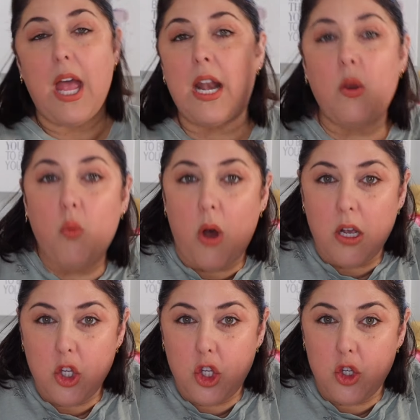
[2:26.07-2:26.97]
And I
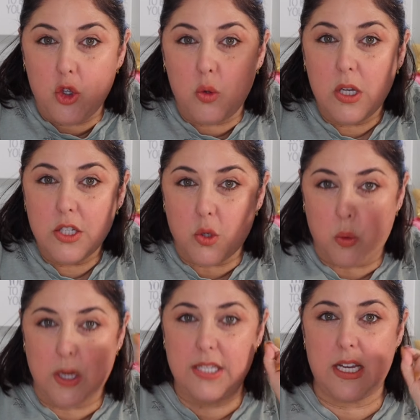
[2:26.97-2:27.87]
want you to
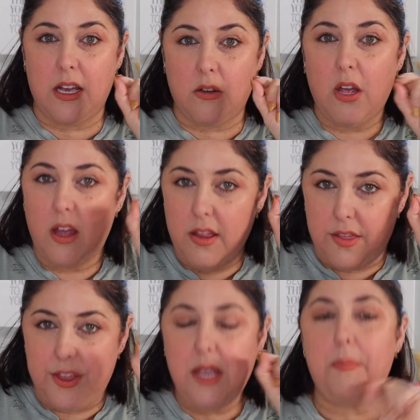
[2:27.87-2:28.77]
write down
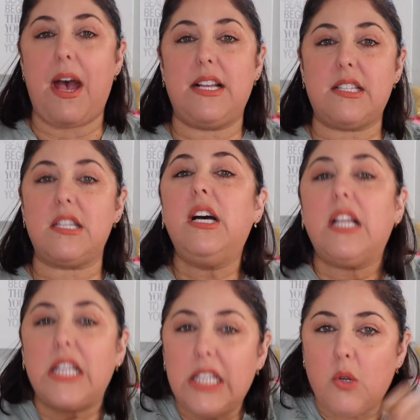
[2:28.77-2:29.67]
the best
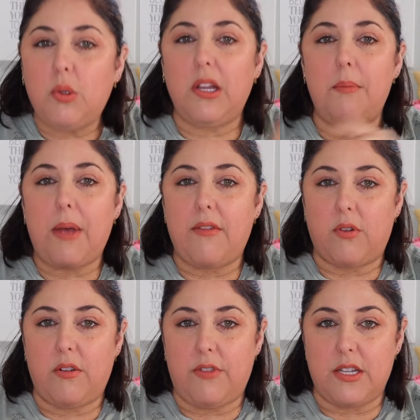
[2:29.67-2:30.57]
liquid lip
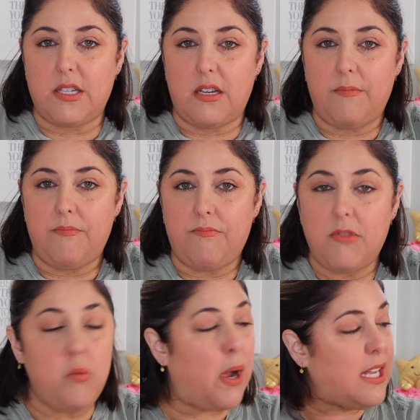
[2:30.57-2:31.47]
ever invented.
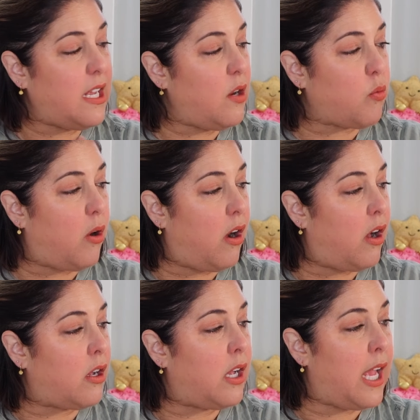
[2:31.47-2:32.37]
You might get it
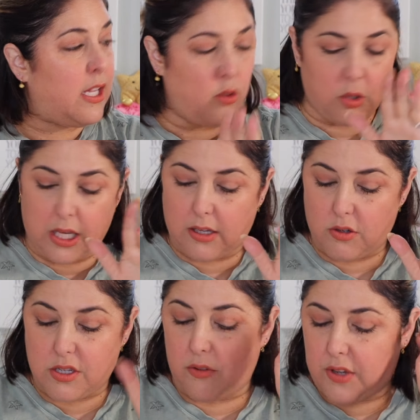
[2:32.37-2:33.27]
wrong and you'll kick
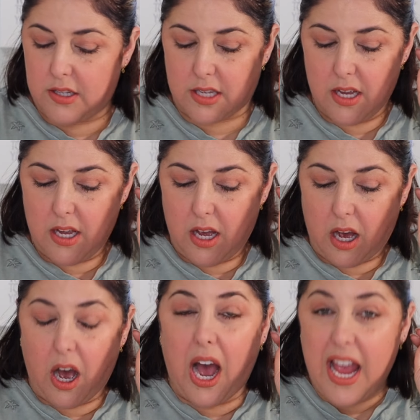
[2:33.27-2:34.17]
yourself because
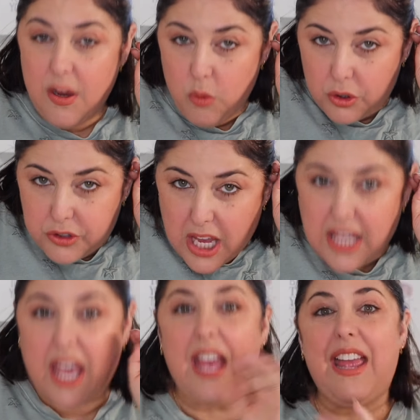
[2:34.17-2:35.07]
I will
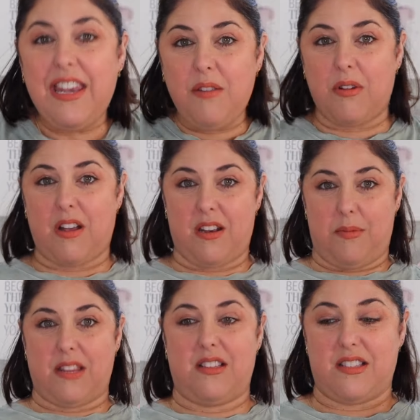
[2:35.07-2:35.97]
take anyone on
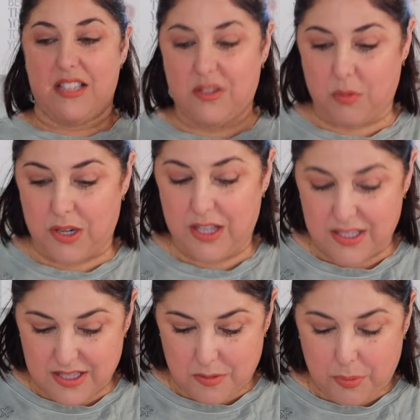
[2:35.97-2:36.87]
about this. This one
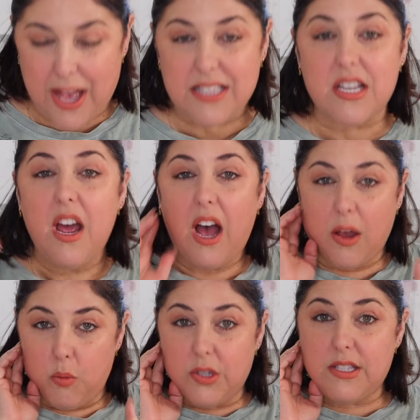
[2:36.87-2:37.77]
is the best. I
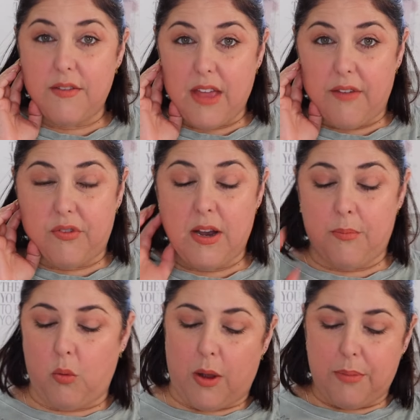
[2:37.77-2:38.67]
will save that for
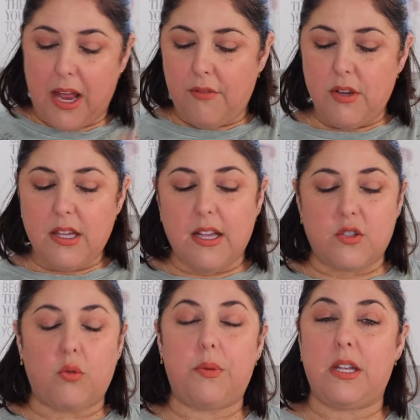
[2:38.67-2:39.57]
number one, but everything
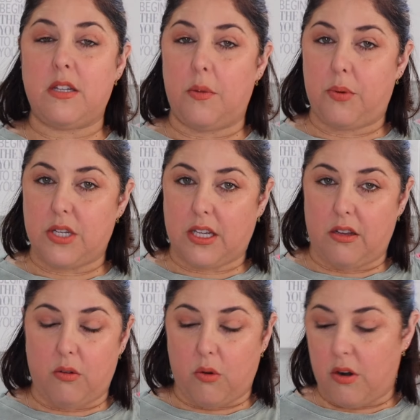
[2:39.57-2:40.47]
else will be in no
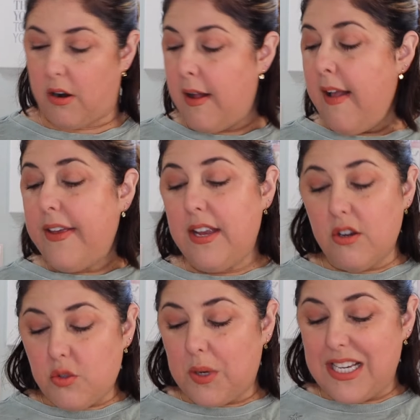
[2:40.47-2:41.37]
particular order.
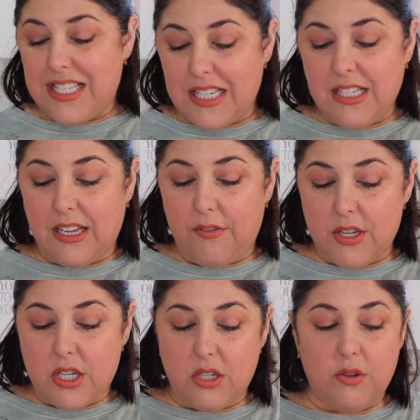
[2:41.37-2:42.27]
Here's what I didn't give
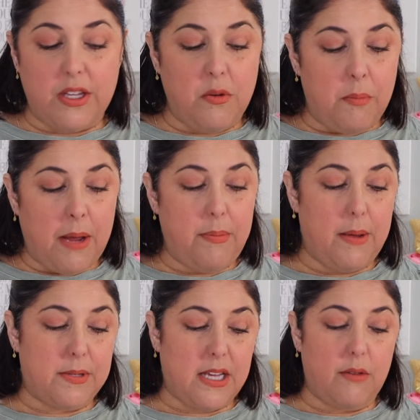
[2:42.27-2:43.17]
it to that you might be
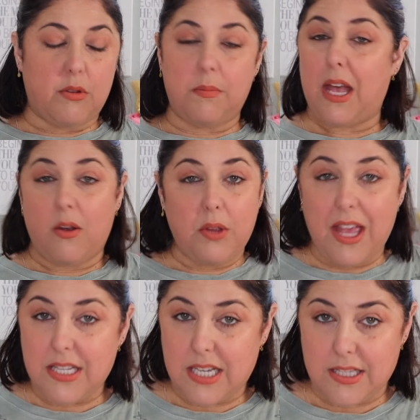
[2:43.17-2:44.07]
upset with me. I only
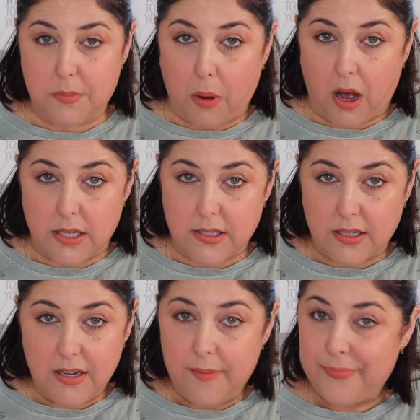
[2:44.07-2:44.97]
had 10
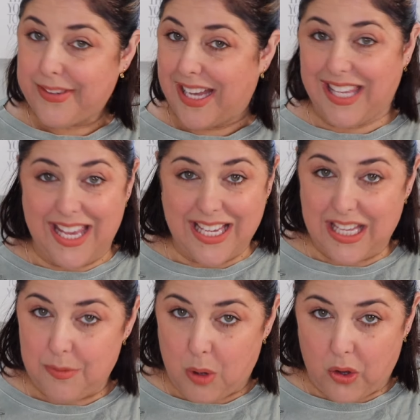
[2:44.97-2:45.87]
spots. I can't
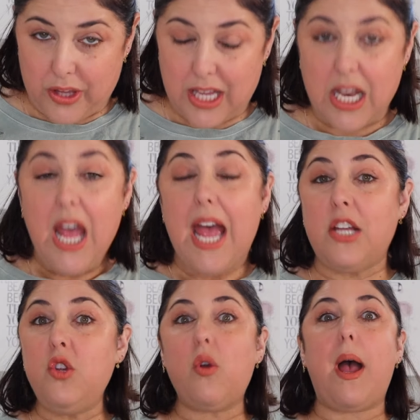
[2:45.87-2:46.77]
get them all in.
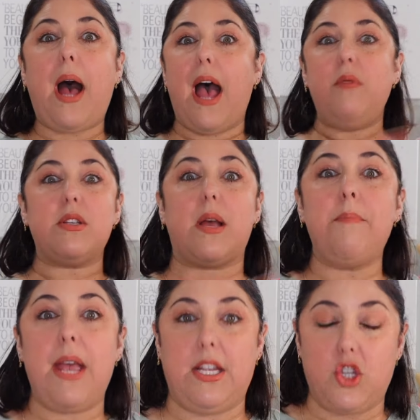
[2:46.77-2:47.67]
And you're, I was
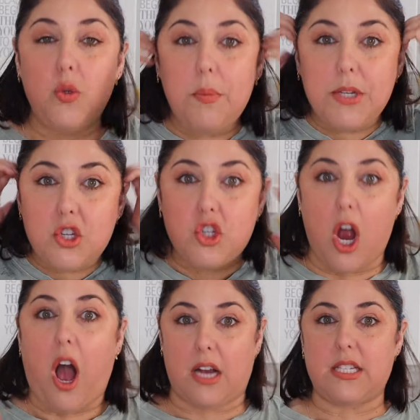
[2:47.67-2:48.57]
amazed. You would be
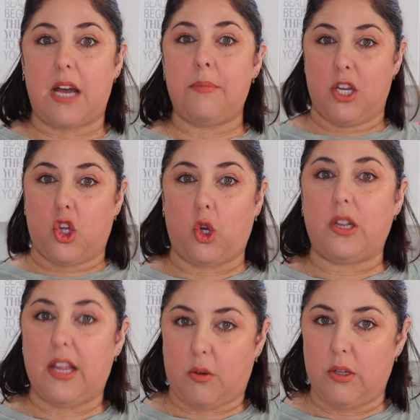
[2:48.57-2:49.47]
shocked how many
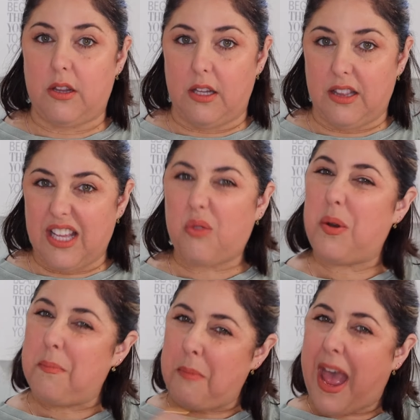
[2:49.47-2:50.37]
good liquid,
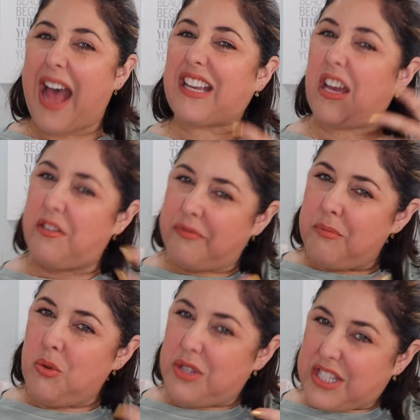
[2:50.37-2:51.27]
liquid matte kind of
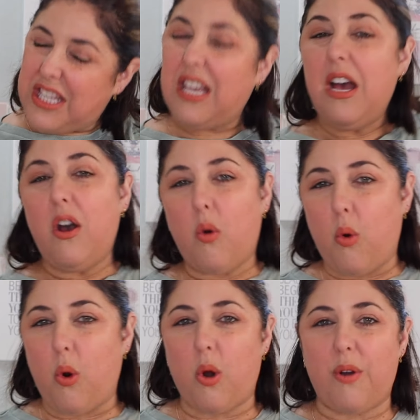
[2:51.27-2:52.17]
moussey
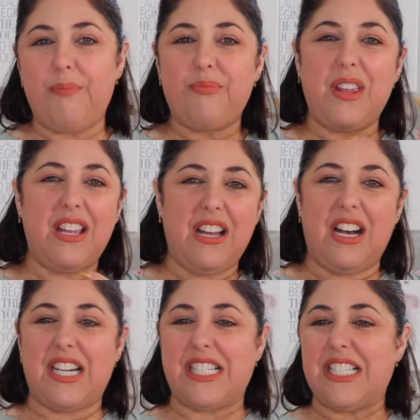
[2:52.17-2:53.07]
or
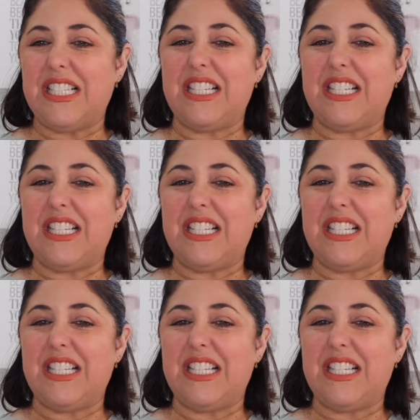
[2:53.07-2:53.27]
uh,